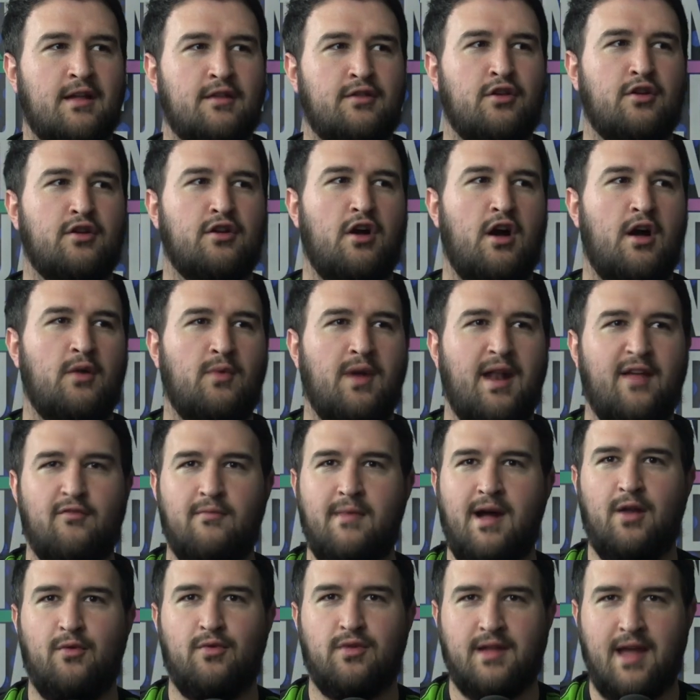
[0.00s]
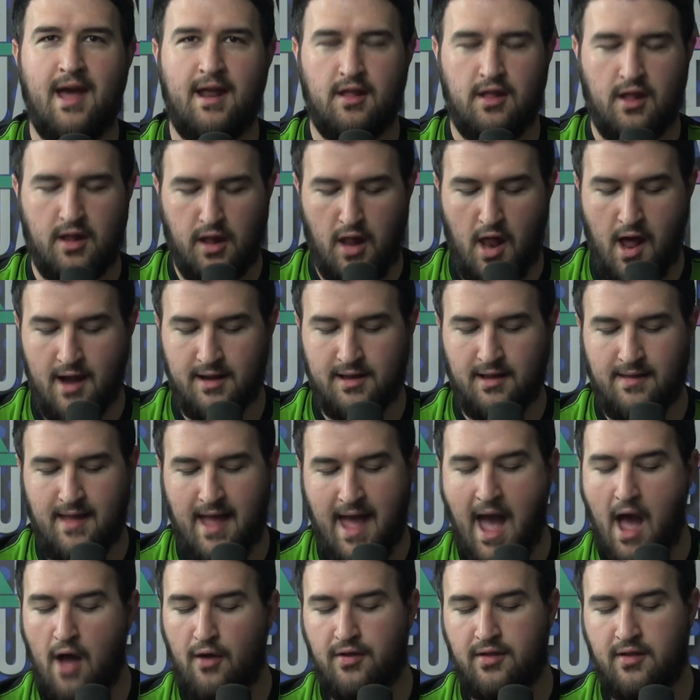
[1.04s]
I took on when everybody was kind of just locked in the
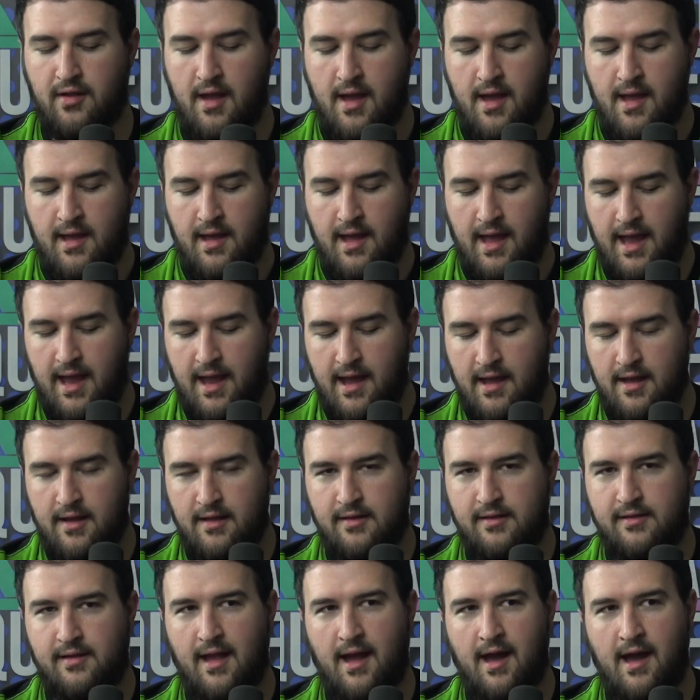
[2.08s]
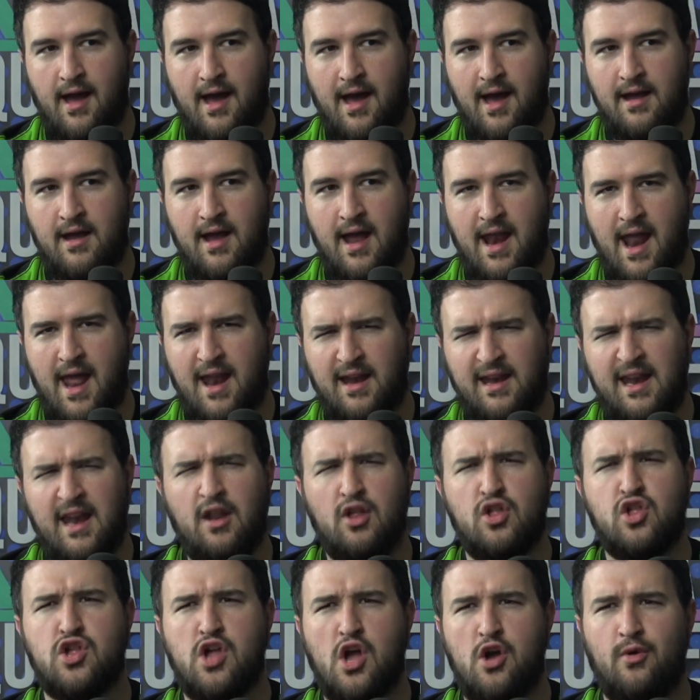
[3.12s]
house is, and I need
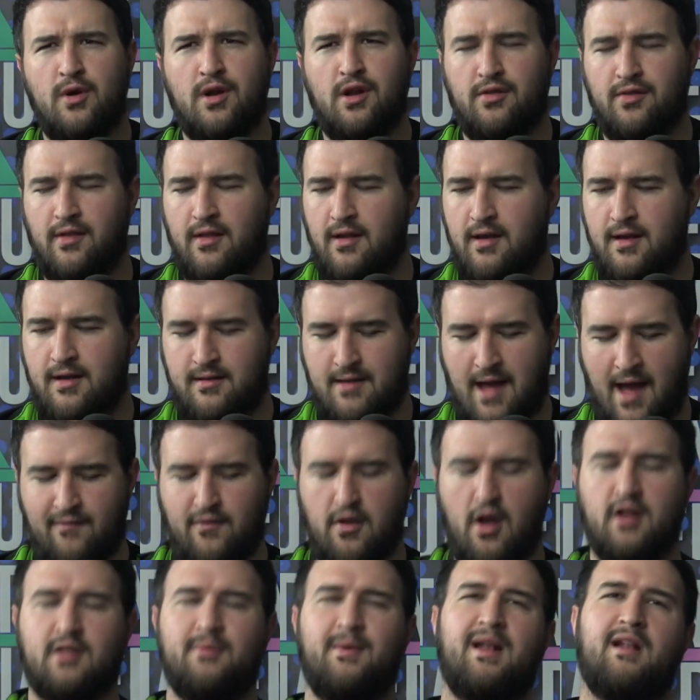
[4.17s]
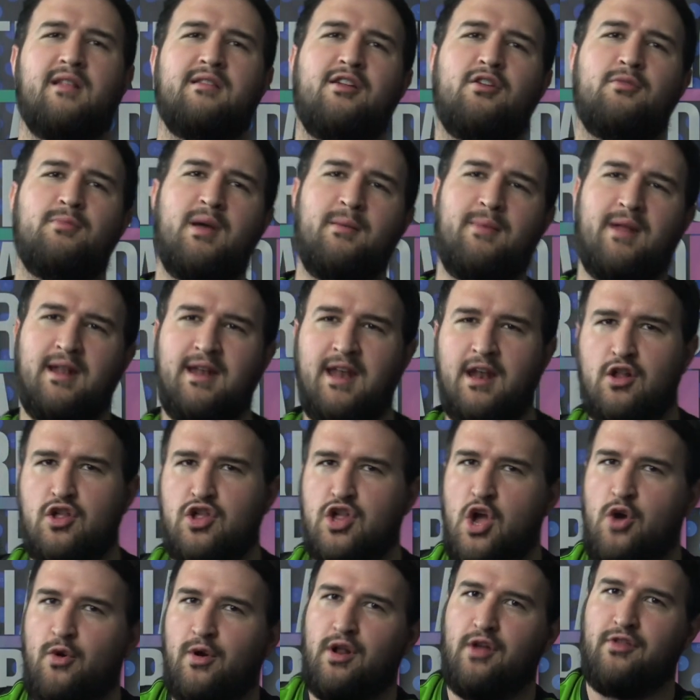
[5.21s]
to show it on I've talked about it a little bit, but I need to
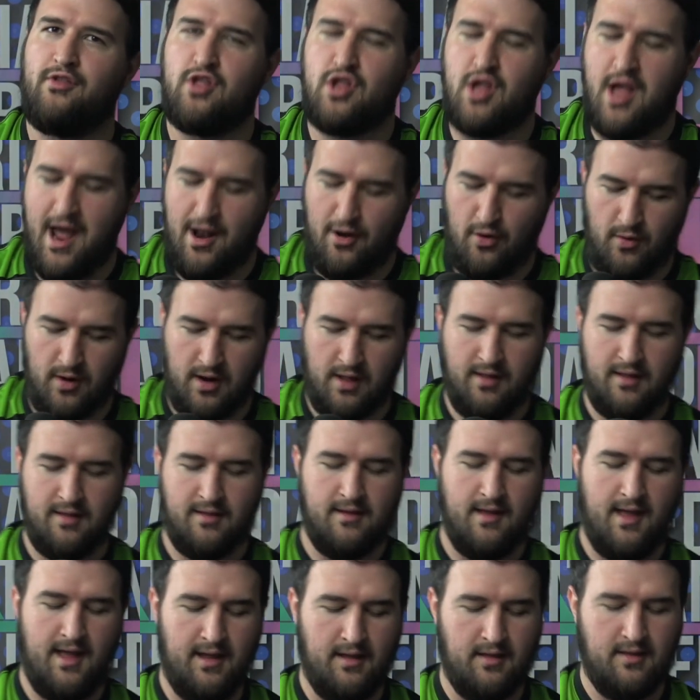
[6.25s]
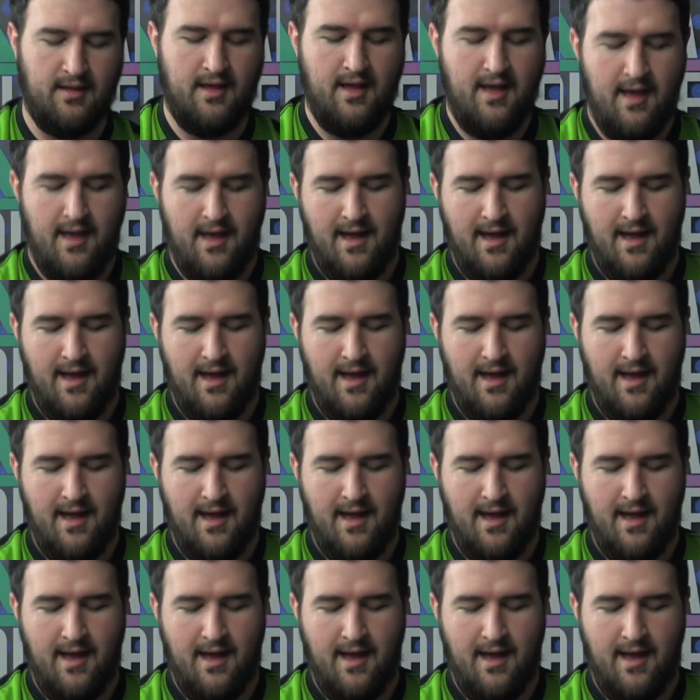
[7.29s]
show it on the channel one of these days.